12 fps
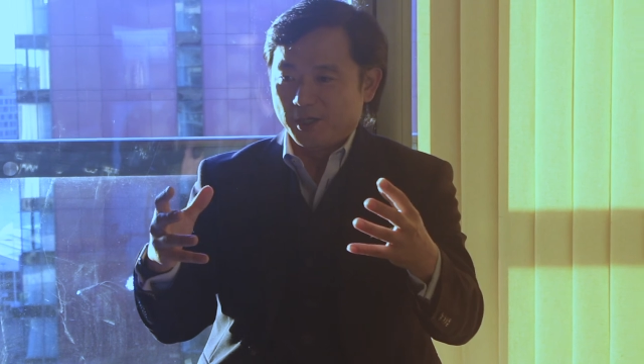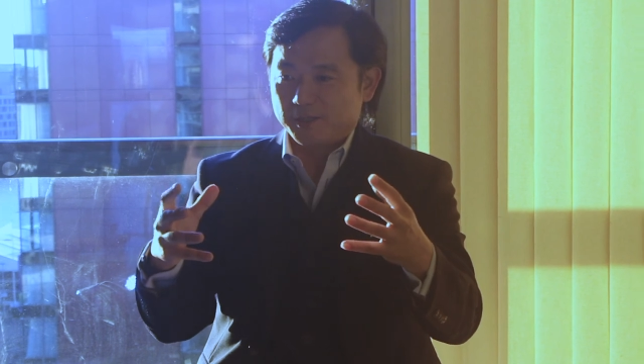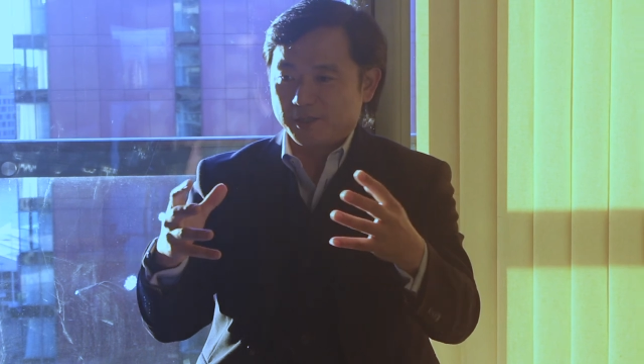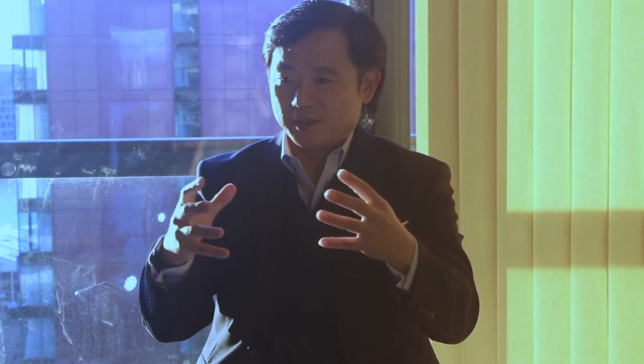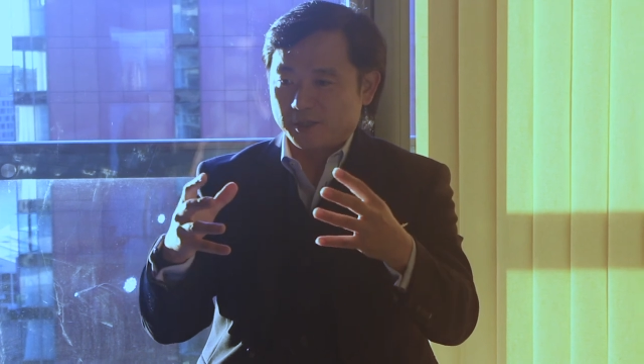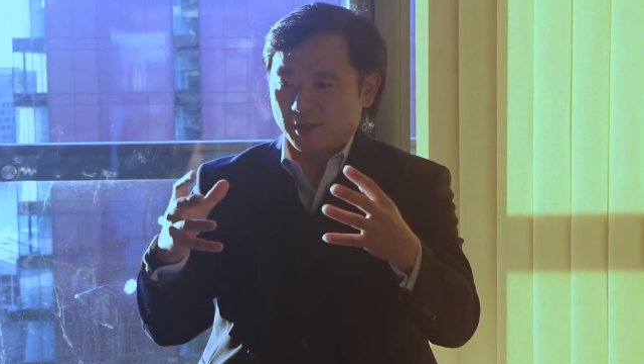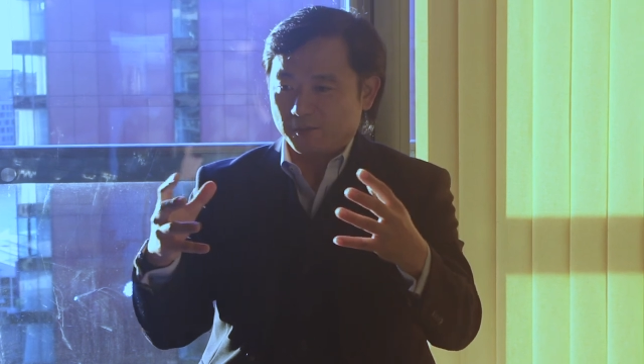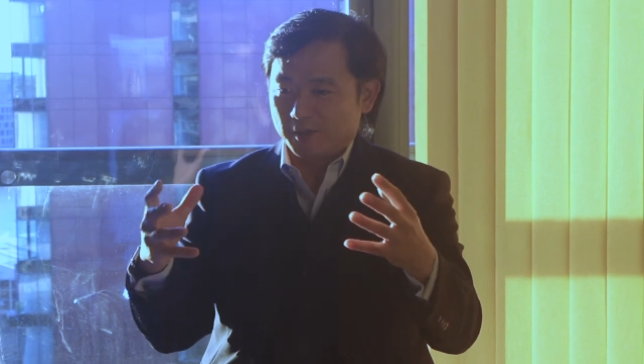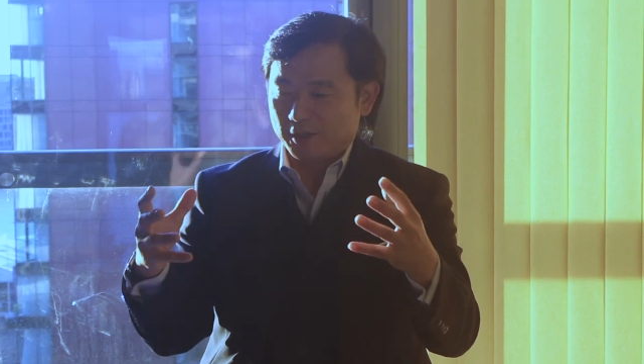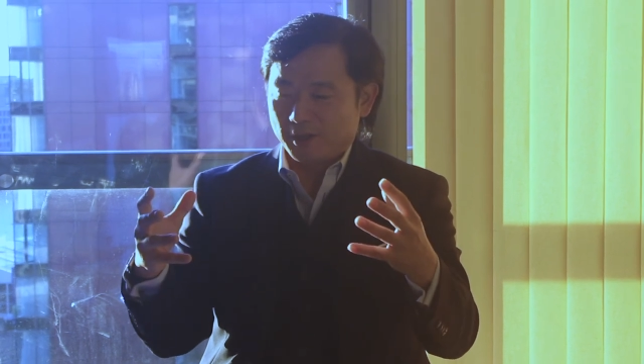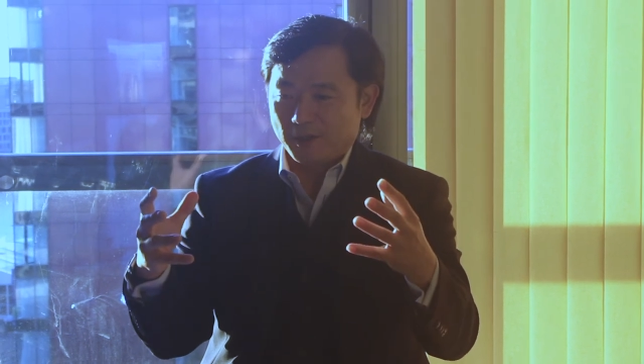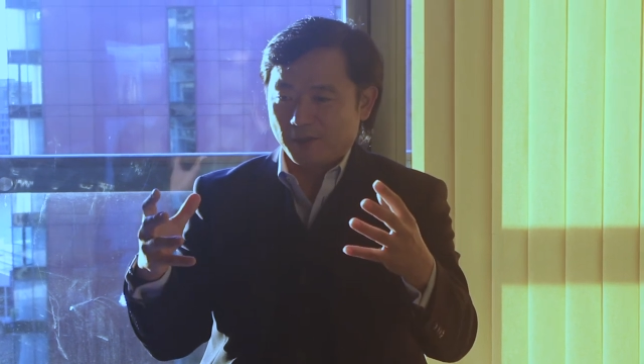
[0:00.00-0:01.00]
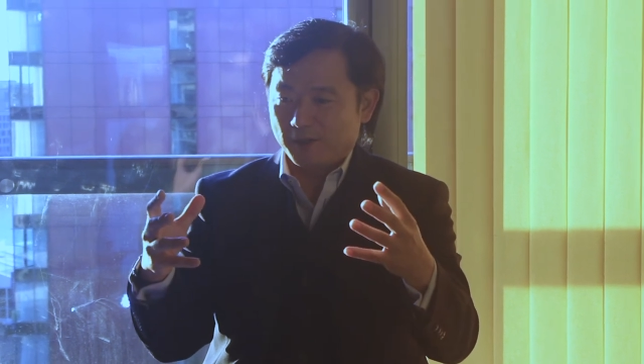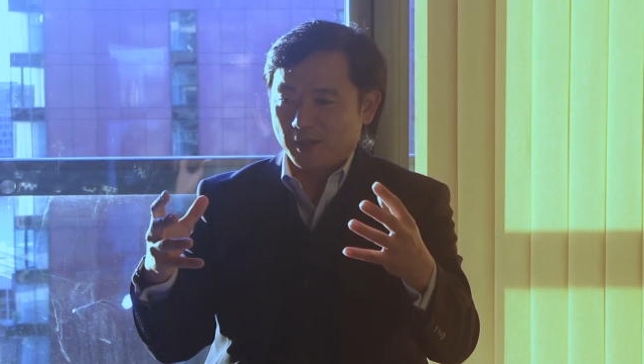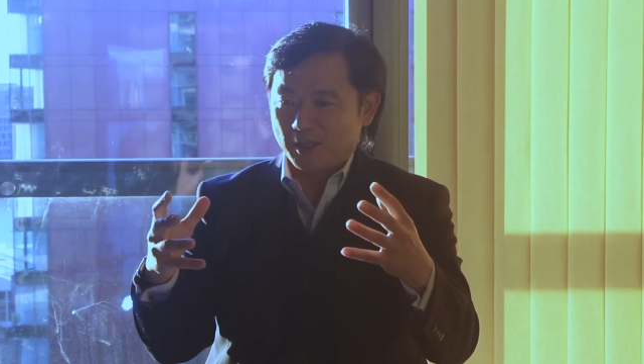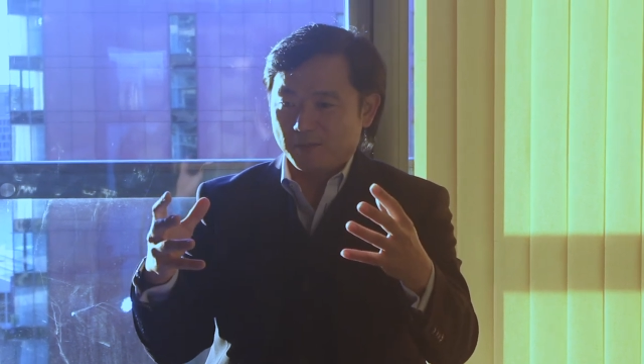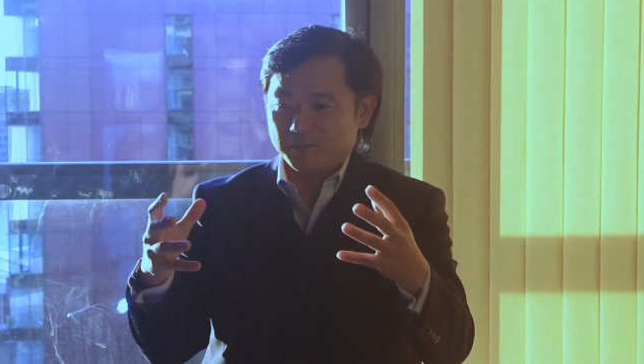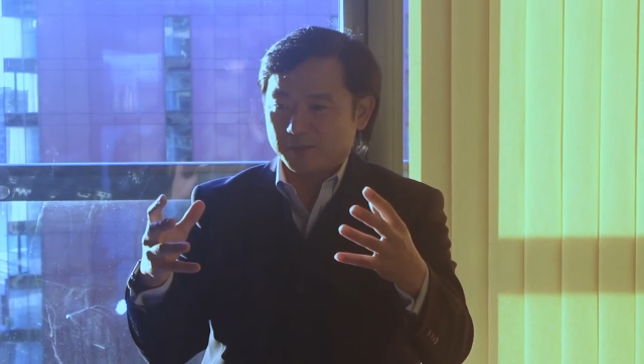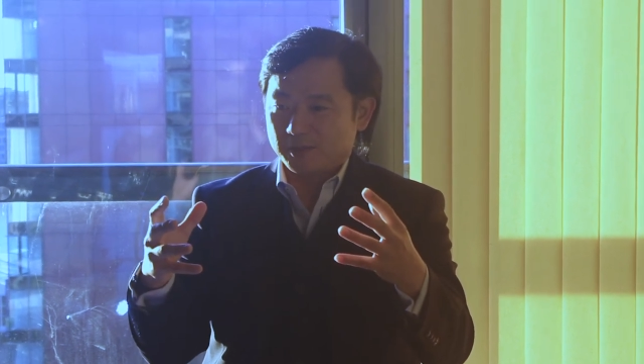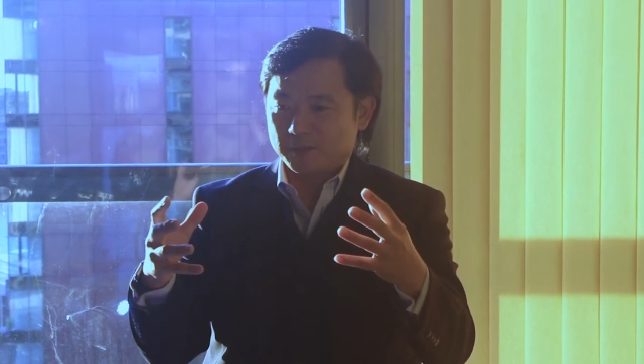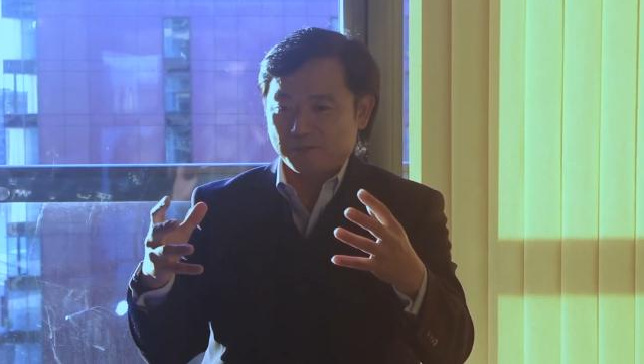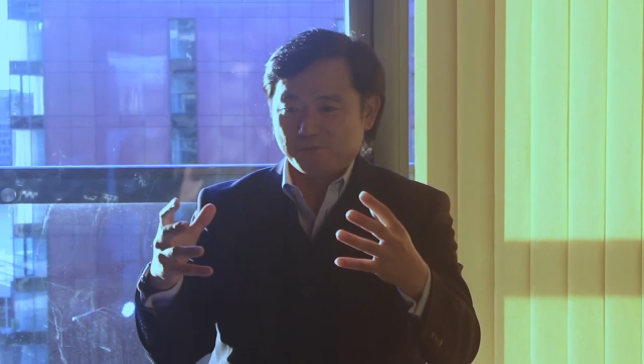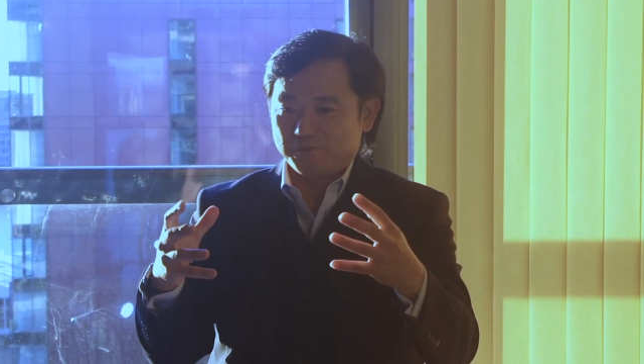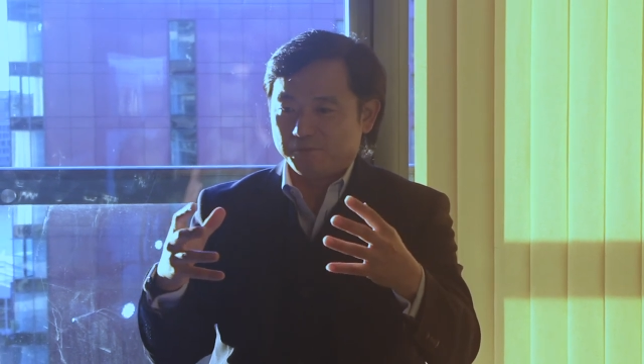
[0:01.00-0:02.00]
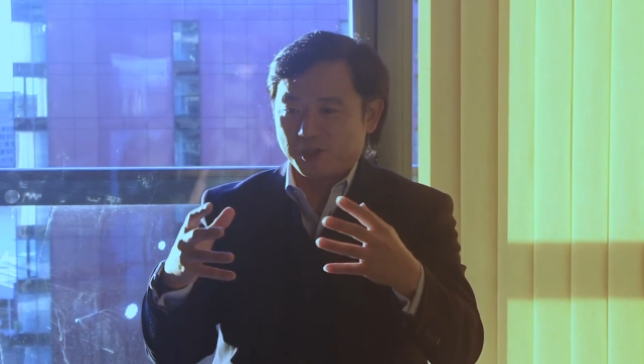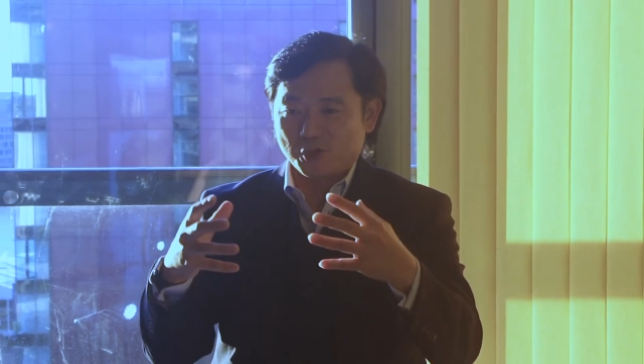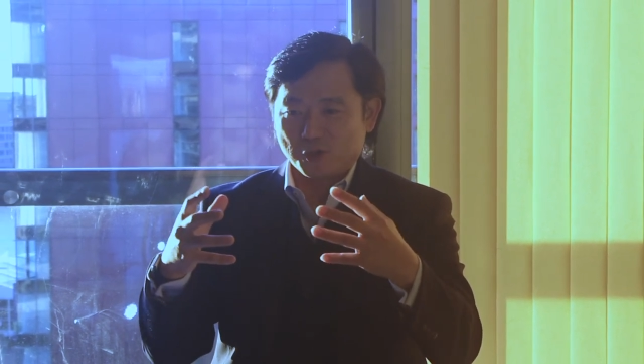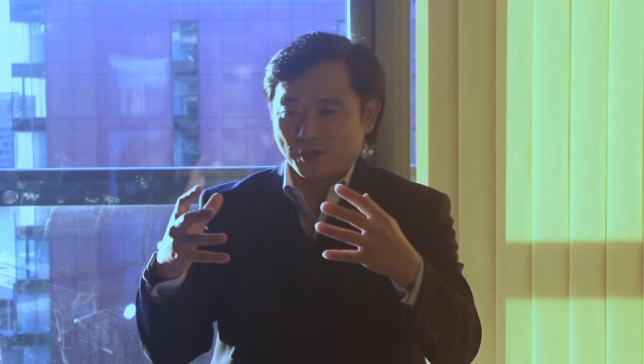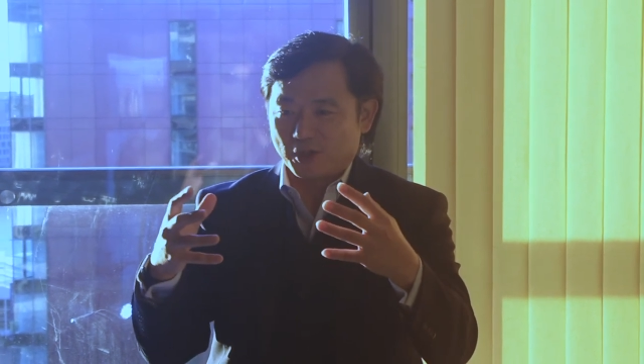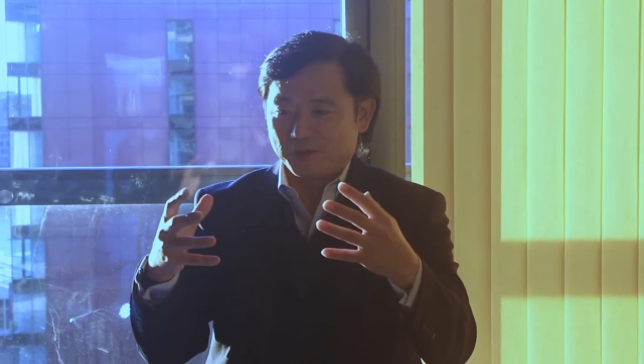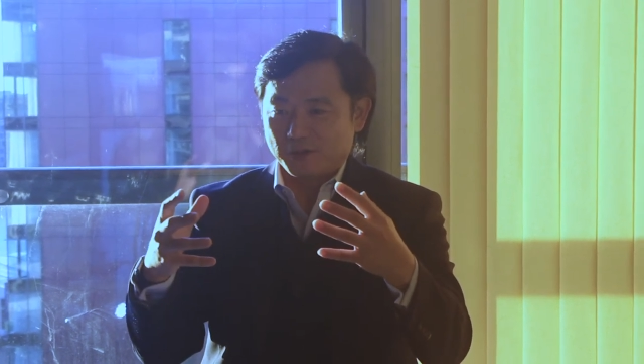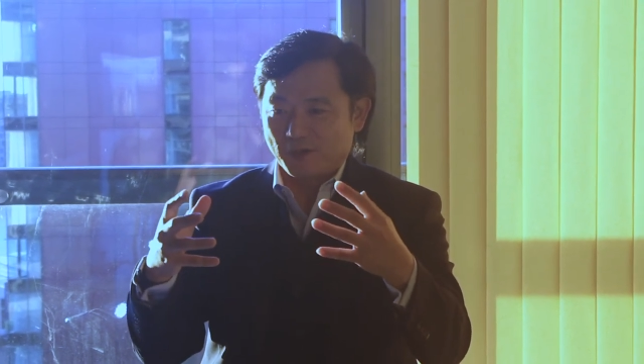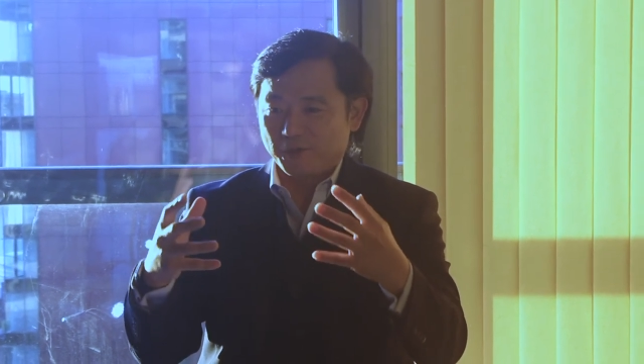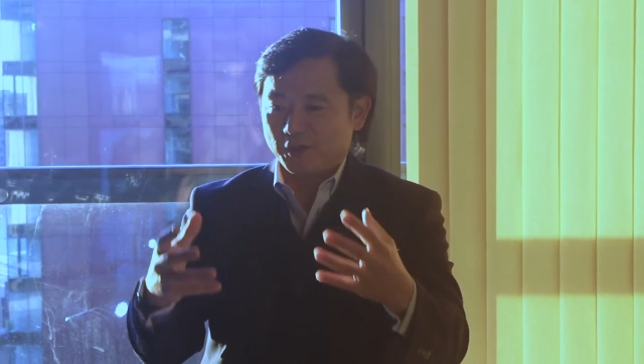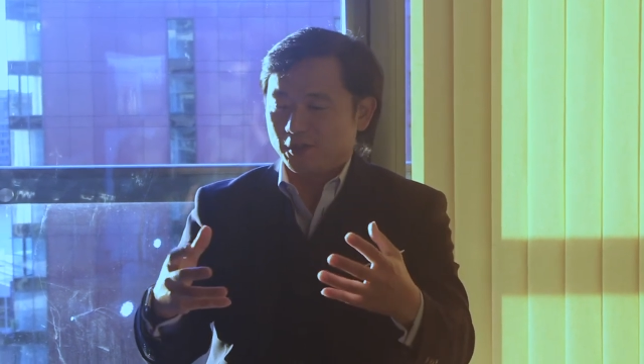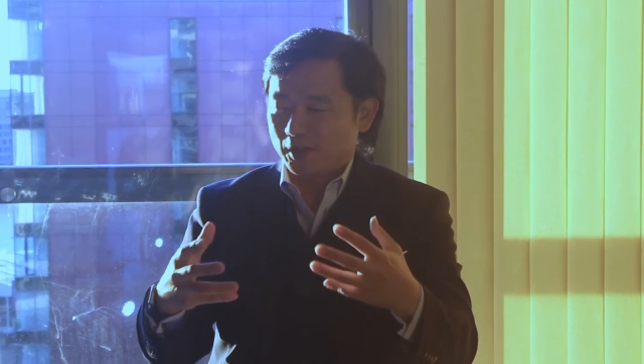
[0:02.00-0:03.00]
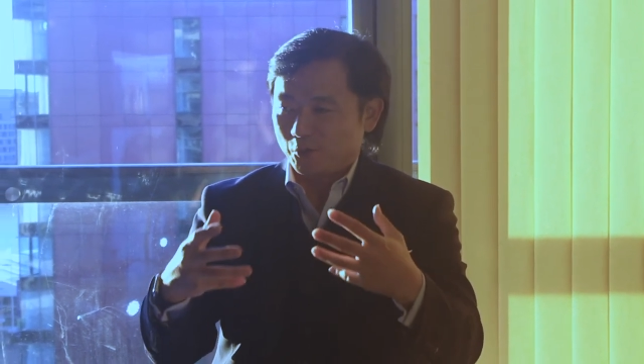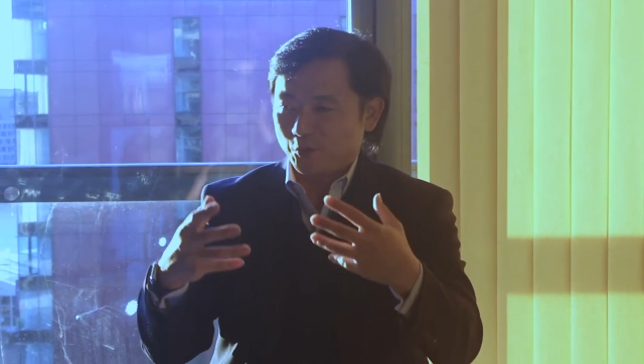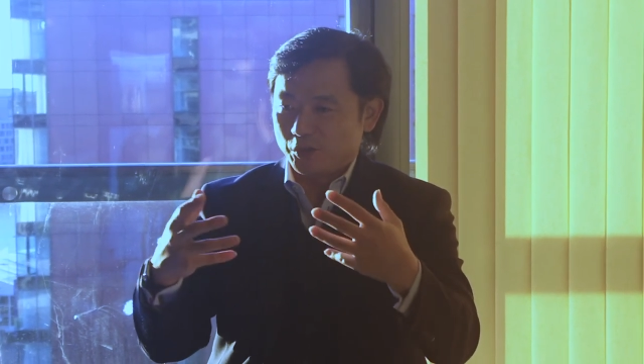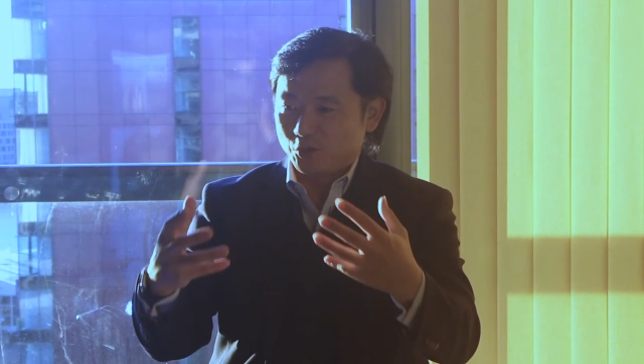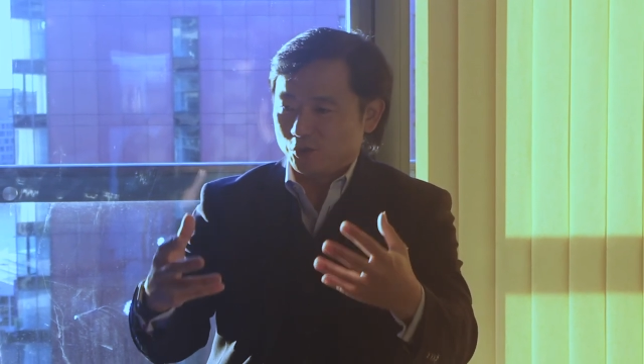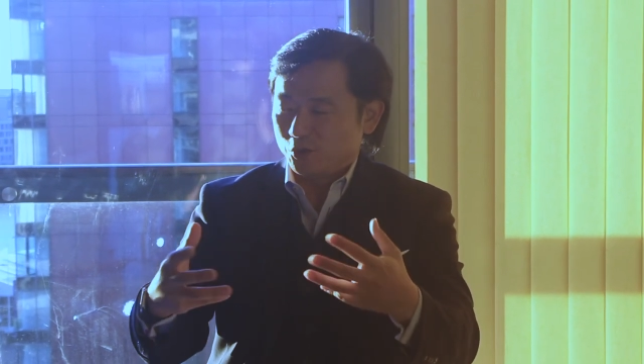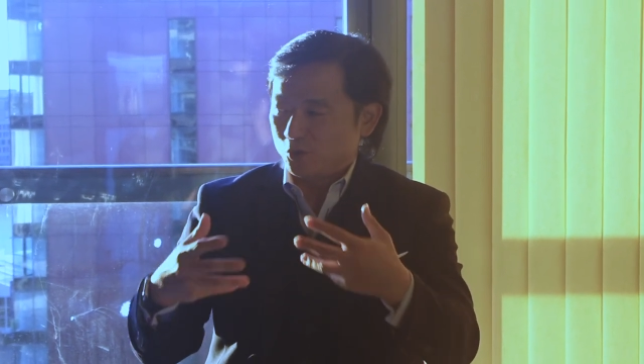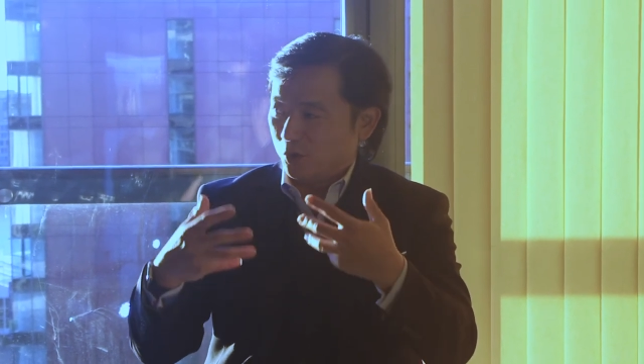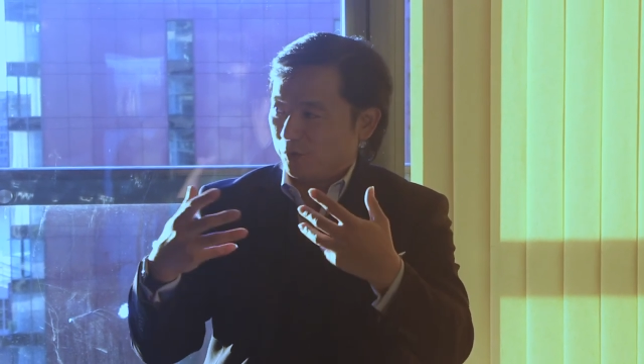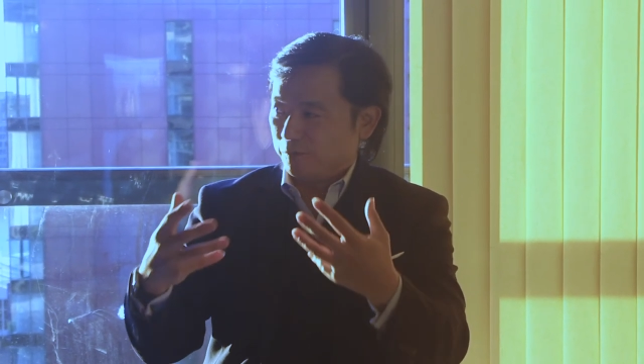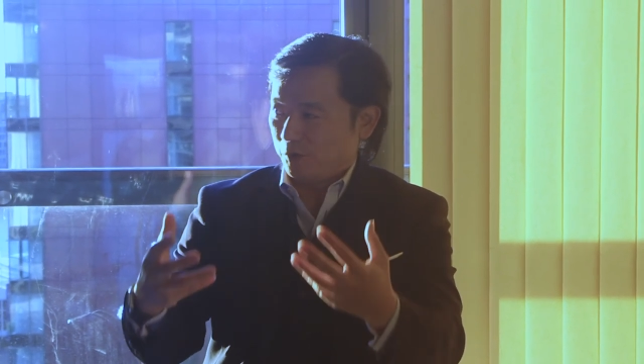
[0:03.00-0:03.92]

sustainability themes basically on everything that we could do going